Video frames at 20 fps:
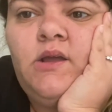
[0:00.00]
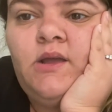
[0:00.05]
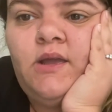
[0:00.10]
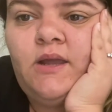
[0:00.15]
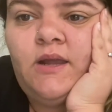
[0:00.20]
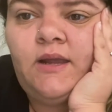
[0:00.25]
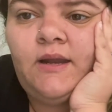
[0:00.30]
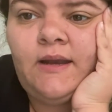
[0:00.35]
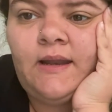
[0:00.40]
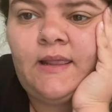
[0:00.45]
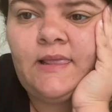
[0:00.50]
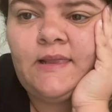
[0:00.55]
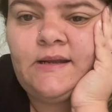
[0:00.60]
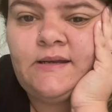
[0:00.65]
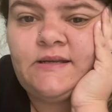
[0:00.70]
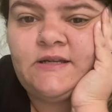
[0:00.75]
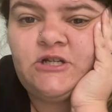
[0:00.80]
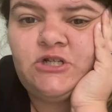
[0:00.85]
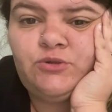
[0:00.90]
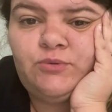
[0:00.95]
and in the
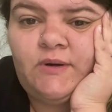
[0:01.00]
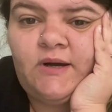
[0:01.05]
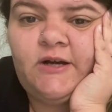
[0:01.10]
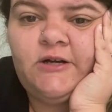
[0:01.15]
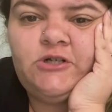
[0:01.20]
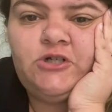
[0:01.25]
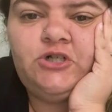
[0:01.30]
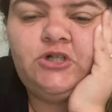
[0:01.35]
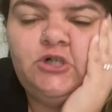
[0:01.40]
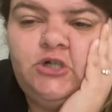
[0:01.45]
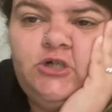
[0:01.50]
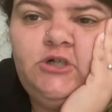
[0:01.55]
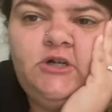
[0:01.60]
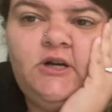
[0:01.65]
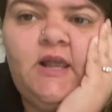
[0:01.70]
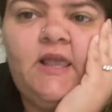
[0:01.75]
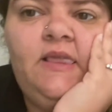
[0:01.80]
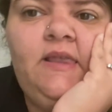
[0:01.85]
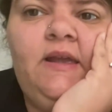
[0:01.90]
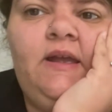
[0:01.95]
dishwasher
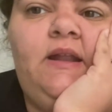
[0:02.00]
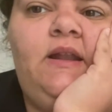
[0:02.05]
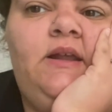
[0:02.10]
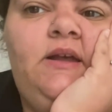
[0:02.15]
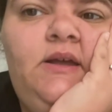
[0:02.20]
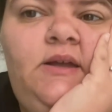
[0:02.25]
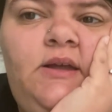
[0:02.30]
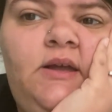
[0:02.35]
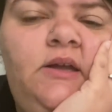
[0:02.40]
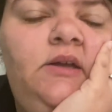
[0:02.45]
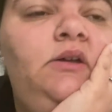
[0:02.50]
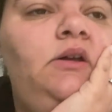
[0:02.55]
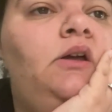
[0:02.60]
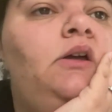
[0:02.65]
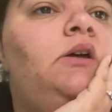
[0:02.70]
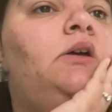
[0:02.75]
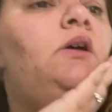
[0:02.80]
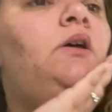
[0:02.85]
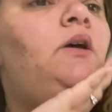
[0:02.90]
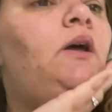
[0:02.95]
and then
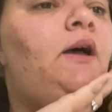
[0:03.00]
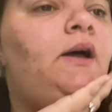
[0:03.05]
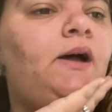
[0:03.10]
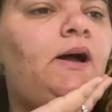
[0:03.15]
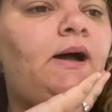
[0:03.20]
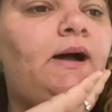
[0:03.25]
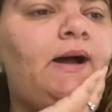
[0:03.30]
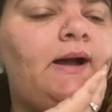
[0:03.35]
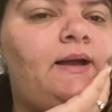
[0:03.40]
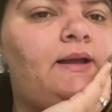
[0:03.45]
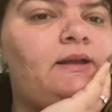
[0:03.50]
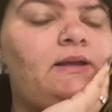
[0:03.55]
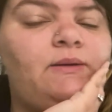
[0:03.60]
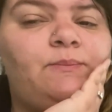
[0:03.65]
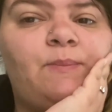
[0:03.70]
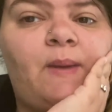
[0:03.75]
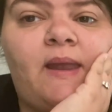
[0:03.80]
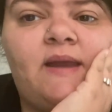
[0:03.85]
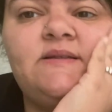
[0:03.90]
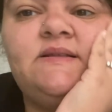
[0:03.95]
I
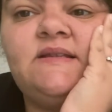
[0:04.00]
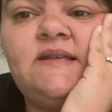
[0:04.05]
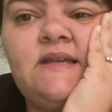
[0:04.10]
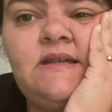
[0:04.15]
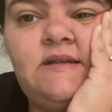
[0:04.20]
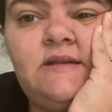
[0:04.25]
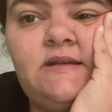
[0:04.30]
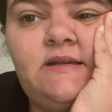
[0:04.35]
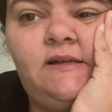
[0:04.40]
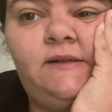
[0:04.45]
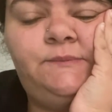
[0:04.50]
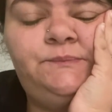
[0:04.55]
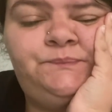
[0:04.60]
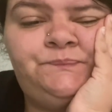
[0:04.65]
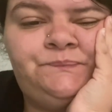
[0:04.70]
made tea